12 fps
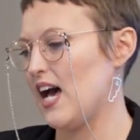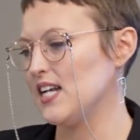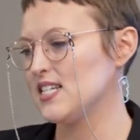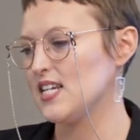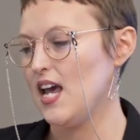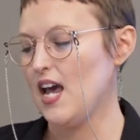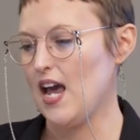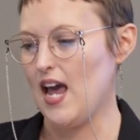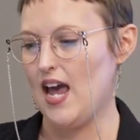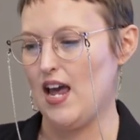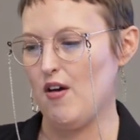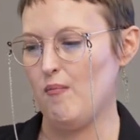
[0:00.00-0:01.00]
that
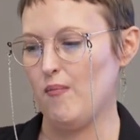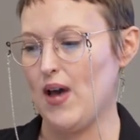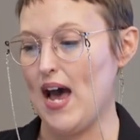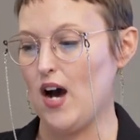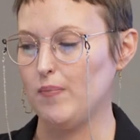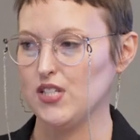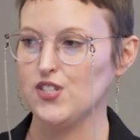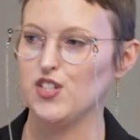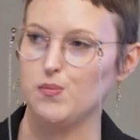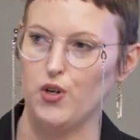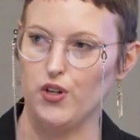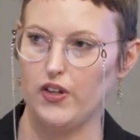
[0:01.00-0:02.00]
our
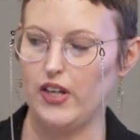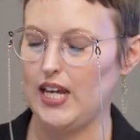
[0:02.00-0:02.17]
business model